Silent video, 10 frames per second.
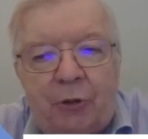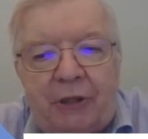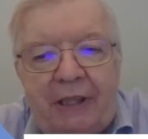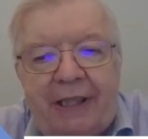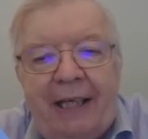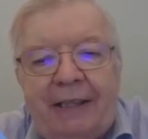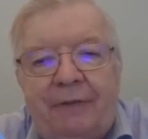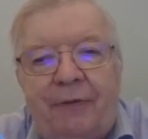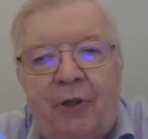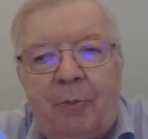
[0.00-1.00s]
intense
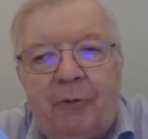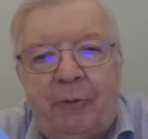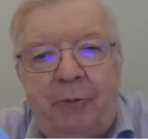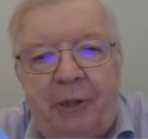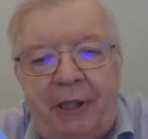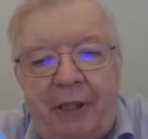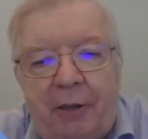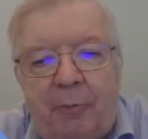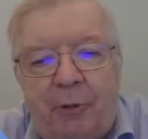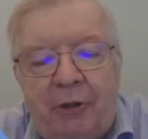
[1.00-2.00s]
form of
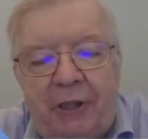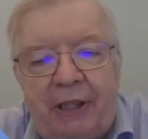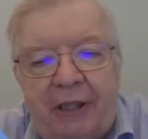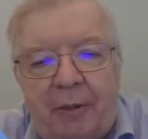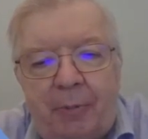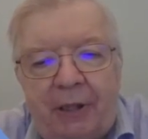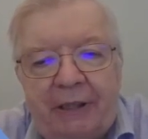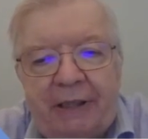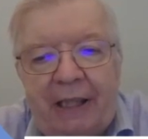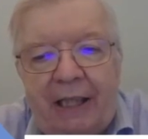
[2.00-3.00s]
community
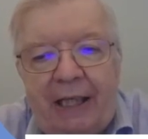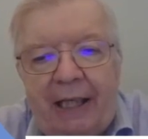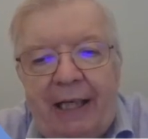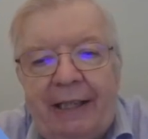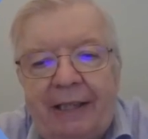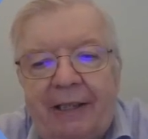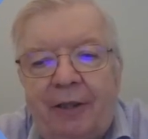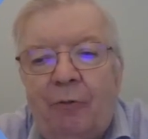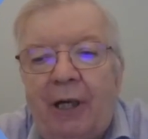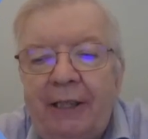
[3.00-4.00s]
enterprise, in that it
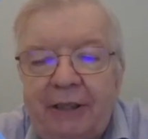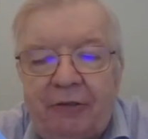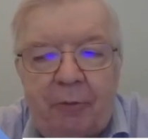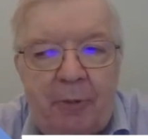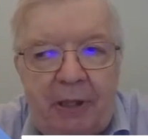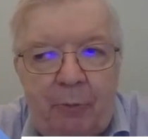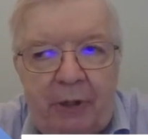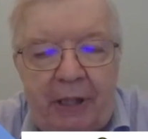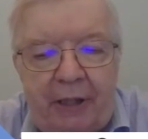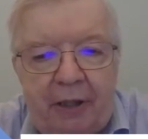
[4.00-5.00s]
arises from
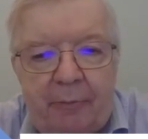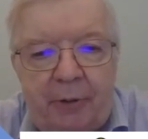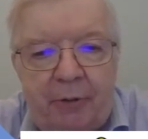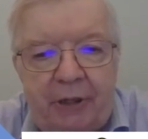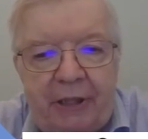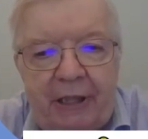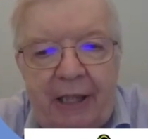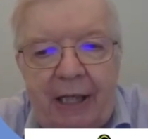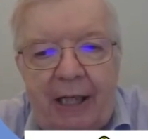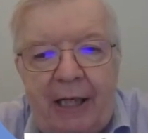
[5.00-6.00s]
within the community.
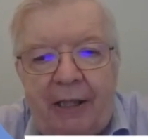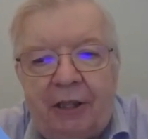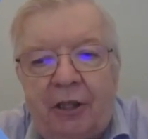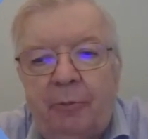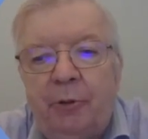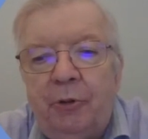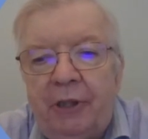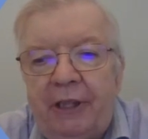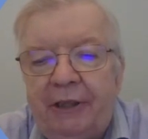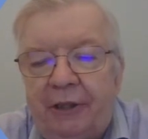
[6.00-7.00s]
The
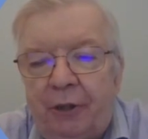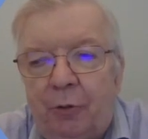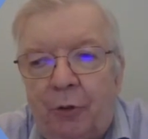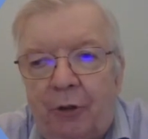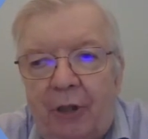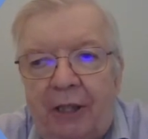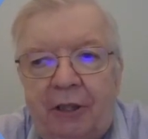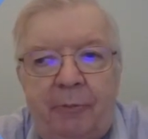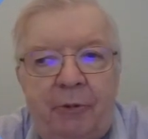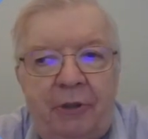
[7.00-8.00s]
community is the owner and the
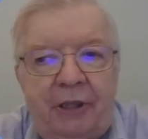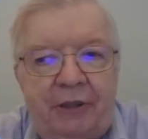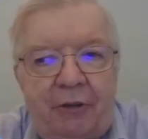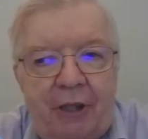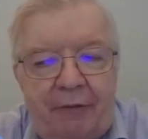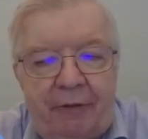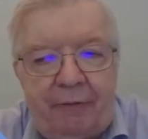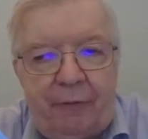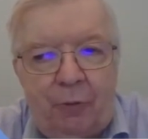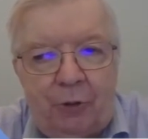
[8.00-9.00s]
community is the
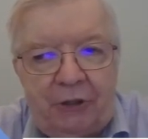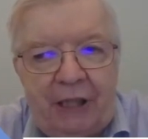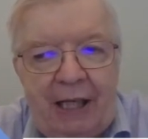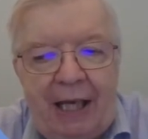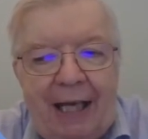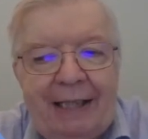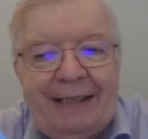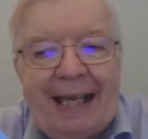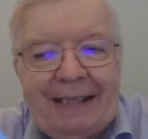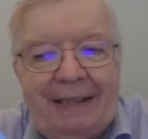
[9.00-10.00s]
driving force and is
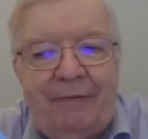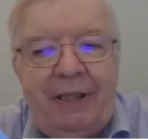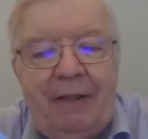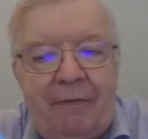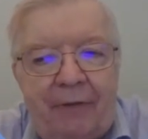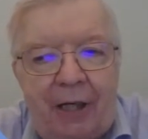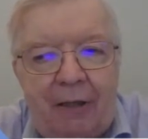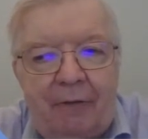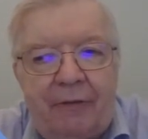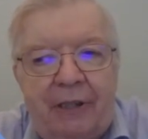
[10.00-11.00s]
actively
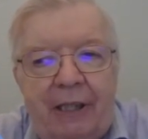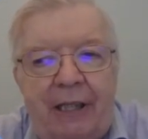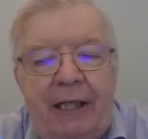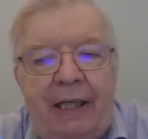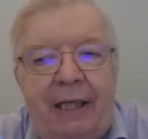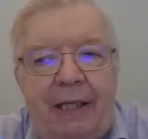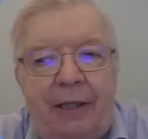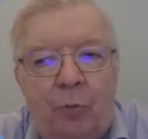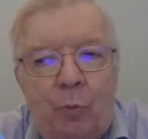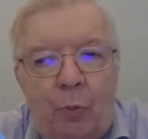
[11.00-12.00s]
involved
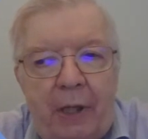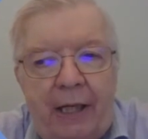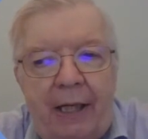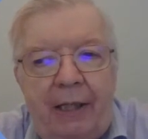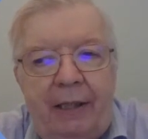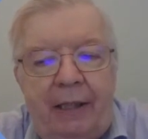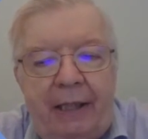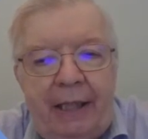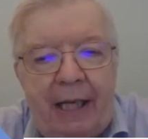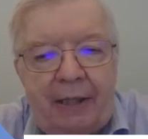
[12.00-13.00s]
in the way
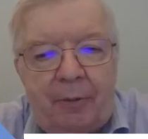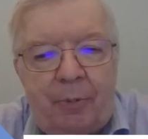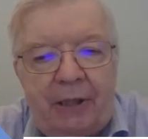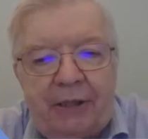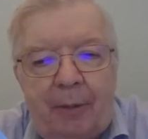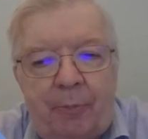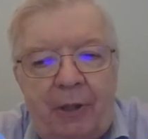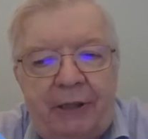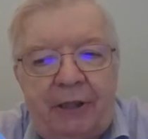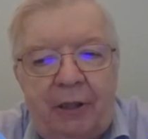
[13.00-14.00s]
the enterprise
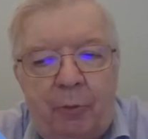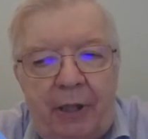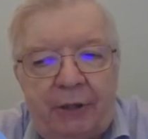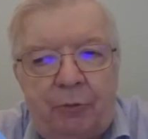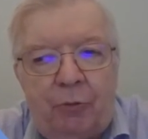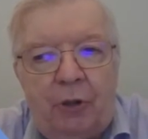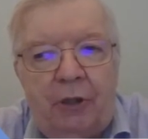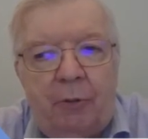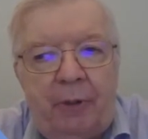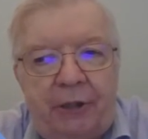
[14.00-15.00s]
operates and the way it's run
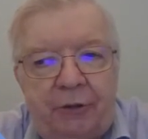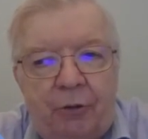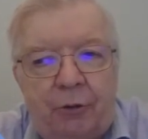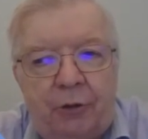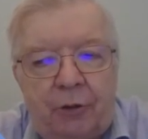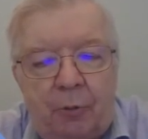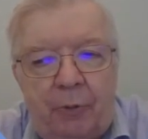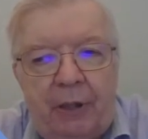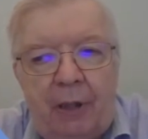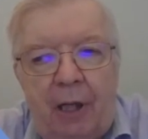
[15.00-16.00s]
and the way it's structured and
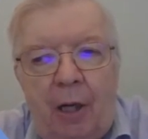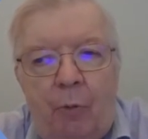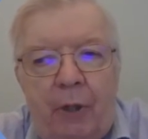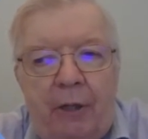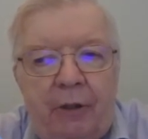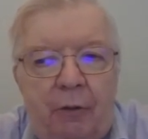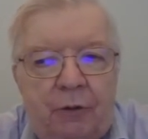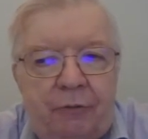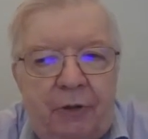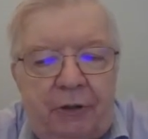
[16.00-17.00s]
where it
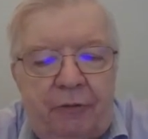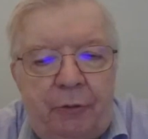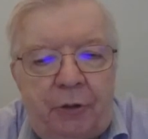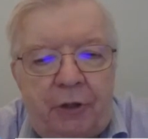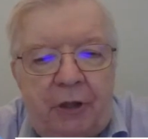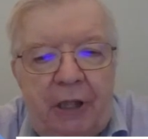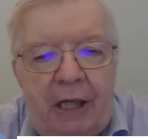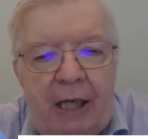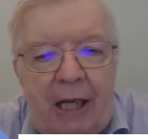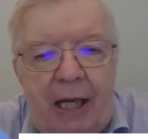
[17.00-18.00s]
looks for its future.
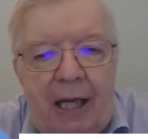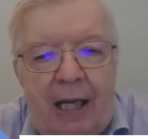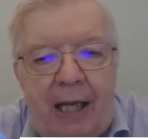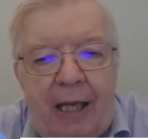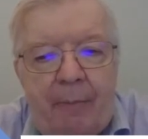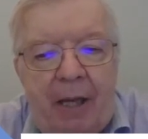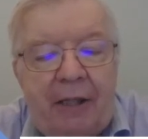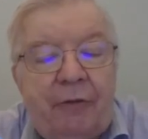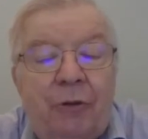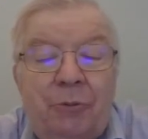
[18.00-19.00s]

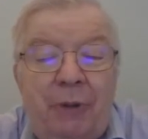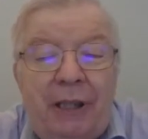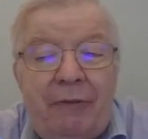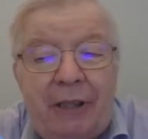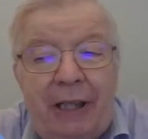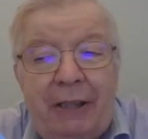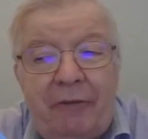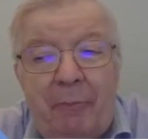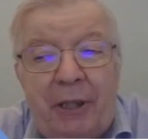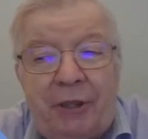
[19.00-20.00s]
And of course, we can have a kind of
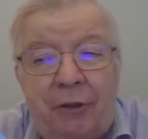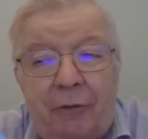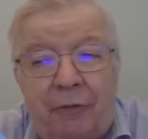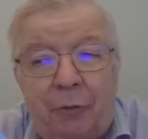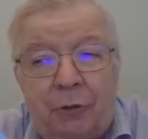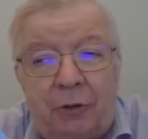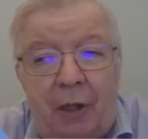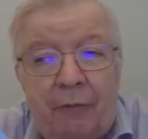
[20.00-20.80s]
a mixture of those